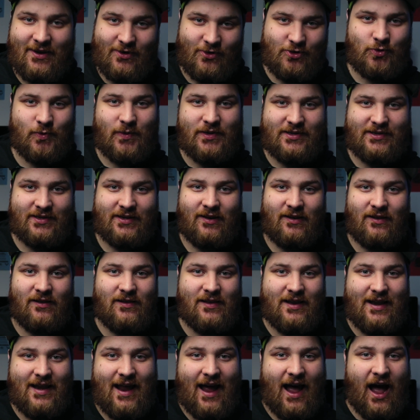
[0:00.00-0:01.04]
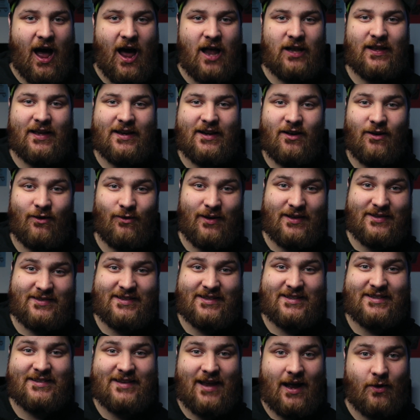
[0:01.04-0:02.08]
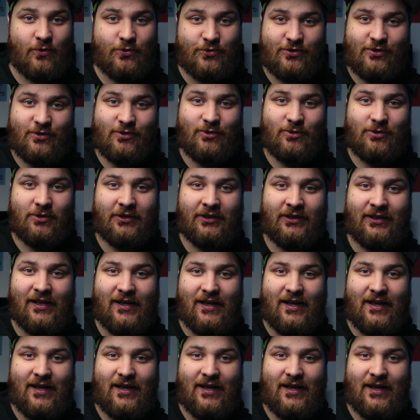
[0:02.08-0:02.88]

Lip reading: knows what to call it. All I know is it sounds cool.